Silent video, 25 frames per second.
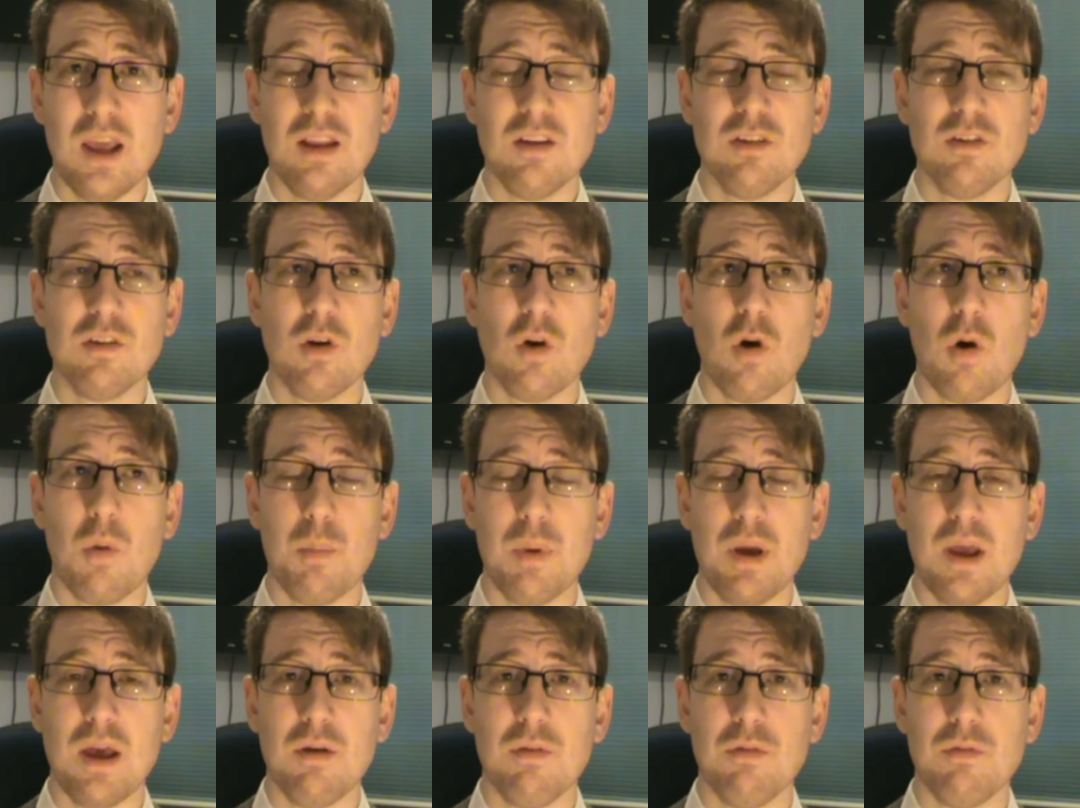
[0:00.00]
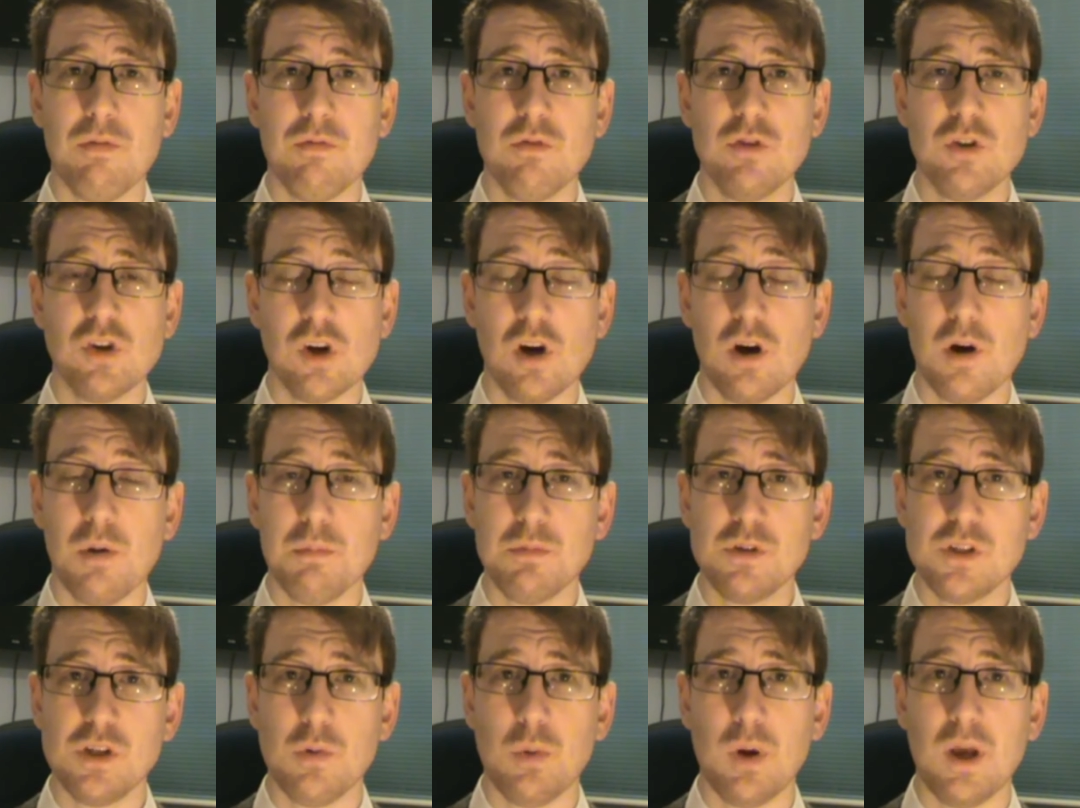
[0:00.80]
It's got a bit of
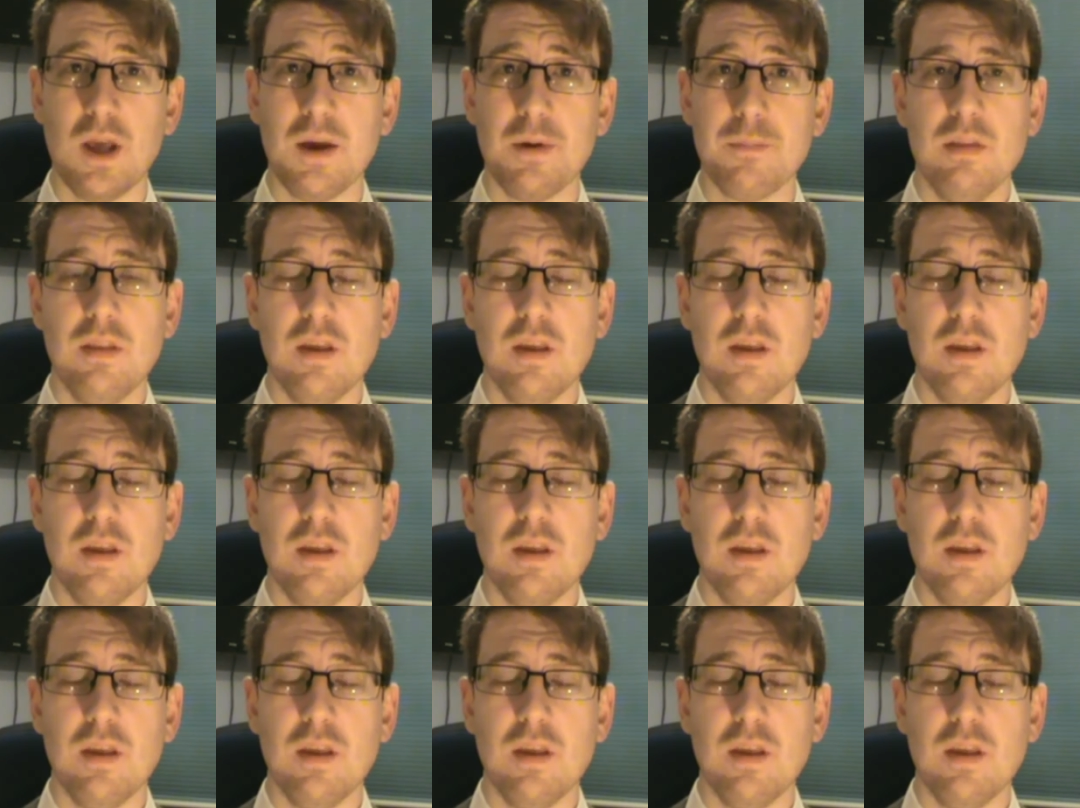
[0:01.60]
charm to it.